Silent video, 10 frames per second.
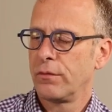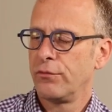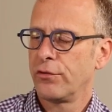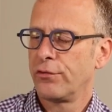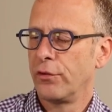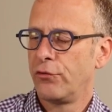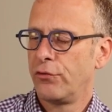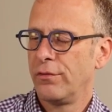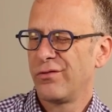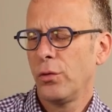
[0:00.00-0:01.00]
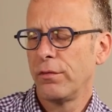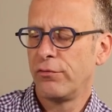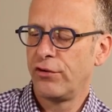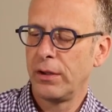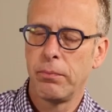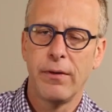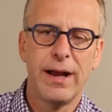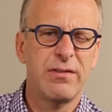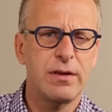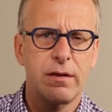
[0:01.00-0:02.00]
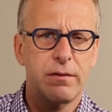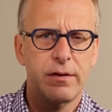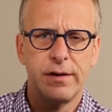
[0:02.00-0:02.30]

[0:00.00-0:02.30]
just the sort of cheap plastic